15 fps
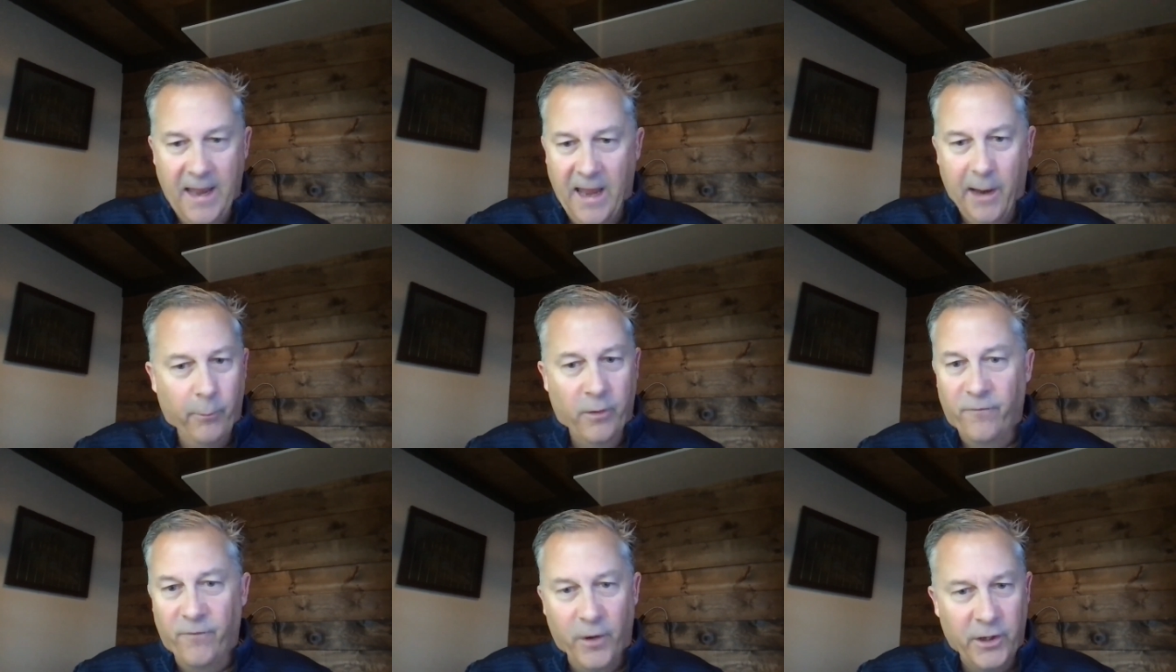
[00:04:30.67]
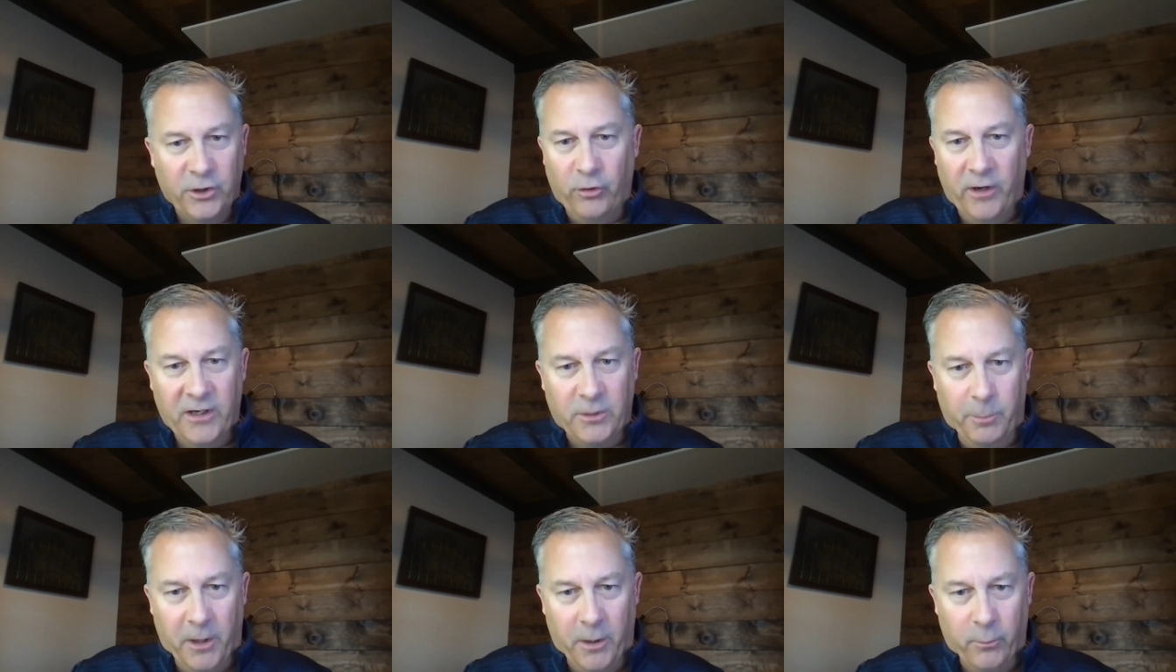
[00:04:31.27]
And we were very
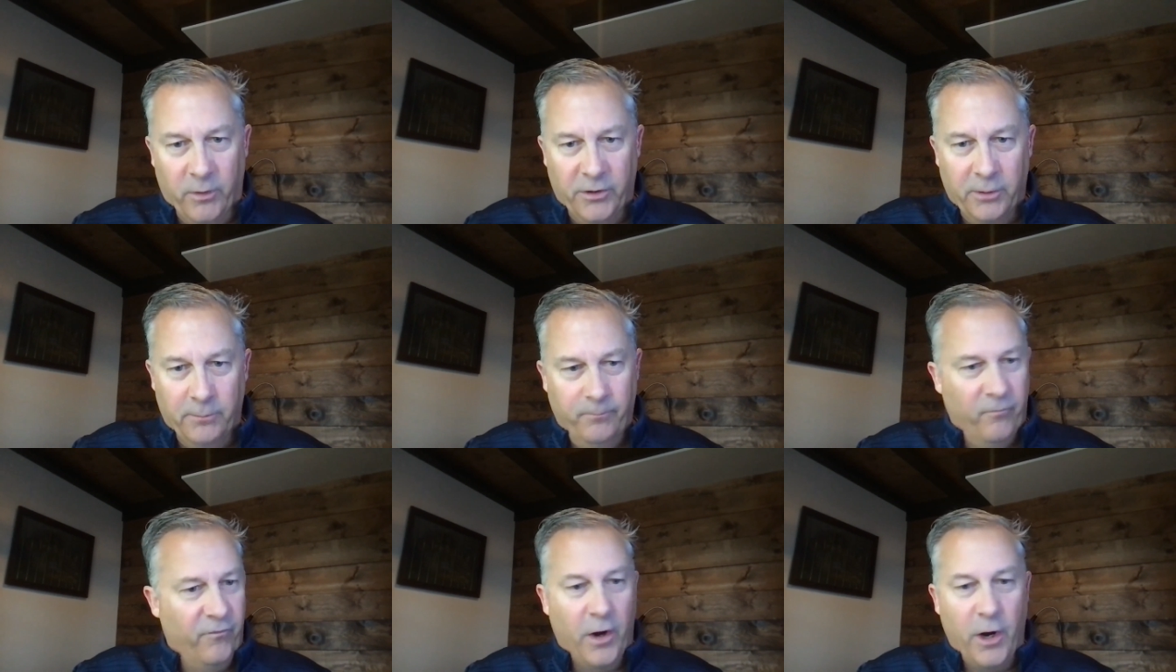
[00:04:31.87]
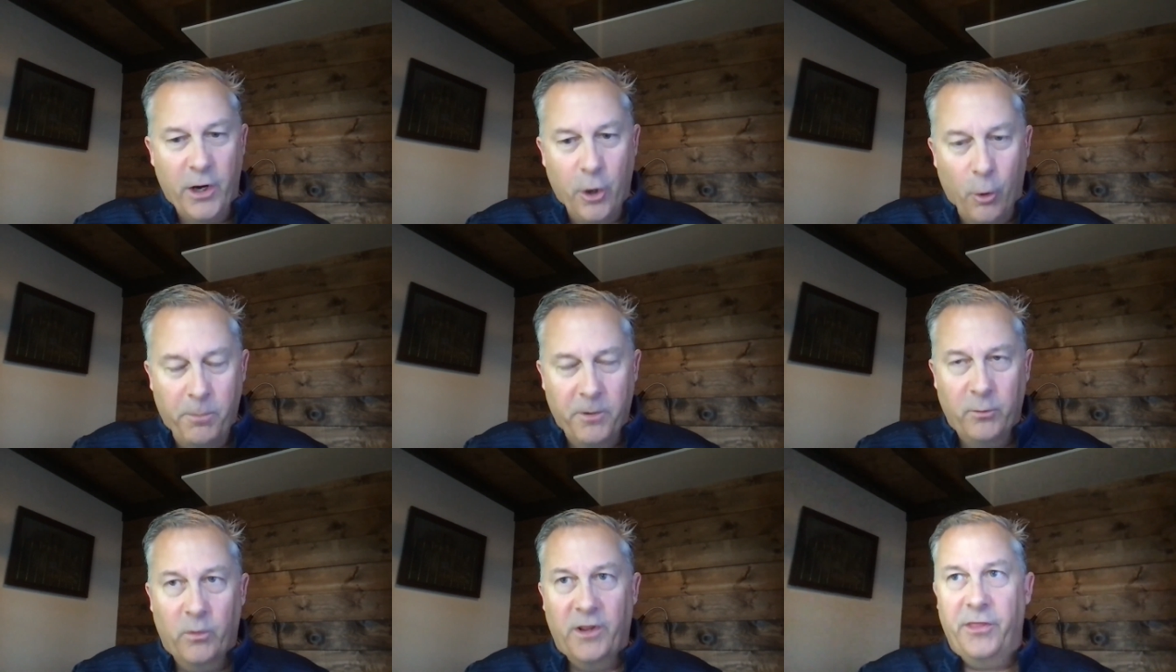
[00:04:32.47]
transparent with them, very
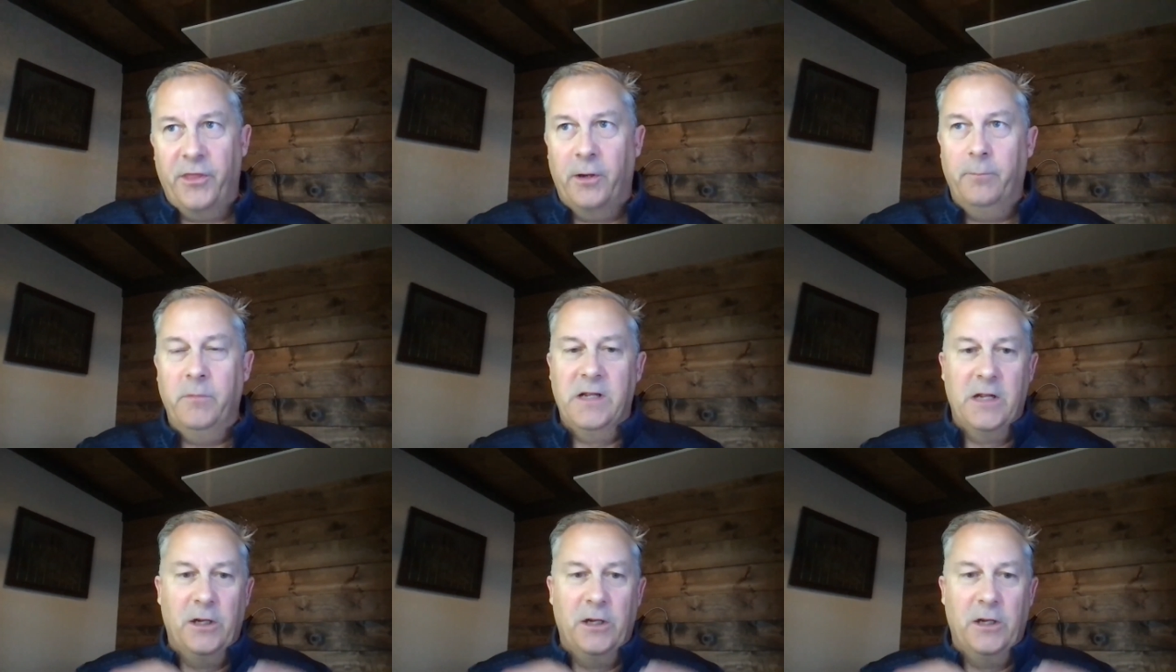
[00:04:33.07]
open with them,